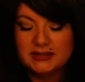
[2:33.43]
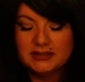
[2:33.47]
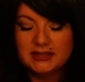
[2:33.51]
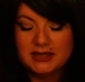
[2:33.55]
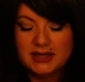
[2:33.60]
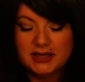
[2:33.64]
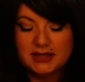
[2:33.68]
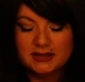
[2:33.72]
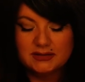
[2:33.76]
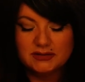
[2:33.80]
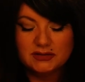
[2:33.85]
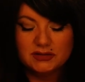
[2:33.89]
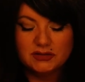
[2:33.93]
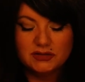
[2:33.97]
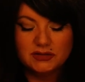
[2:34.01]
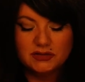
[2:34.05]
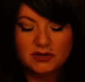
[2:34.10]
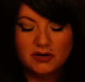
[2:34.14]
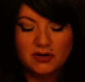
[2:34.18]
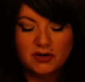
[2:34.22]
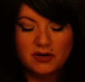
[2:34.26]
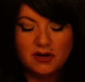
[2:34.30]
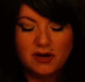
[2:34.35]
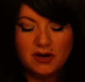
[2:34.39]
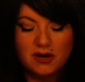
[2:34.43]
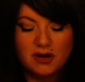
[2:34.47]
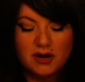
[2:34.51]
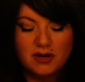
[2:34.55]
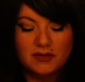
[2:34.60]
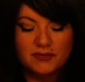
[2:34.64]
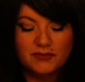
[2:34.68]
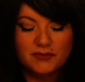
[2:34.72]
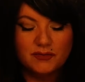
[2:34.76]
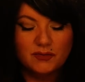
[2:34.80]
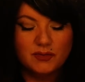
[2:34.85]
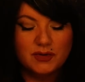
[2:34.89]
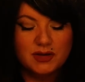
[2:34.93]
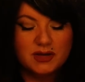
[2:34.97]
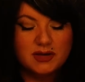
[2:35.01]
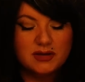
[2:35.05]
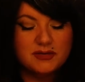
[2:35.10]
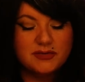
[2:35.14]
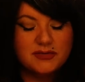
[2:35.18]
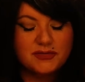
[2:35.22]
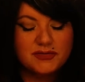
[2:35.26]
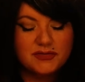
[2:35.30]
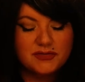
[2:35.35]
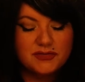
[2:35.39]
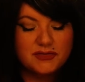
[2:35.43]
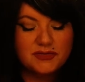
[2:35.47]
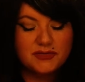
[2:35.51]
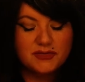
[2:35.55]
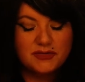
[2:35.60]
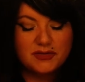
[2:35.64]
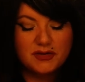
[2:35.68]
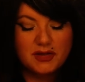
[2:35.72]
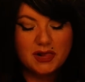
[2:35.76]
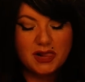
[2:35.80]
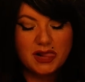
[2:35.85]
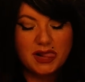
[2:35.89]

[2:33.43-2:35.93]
deck to start off with.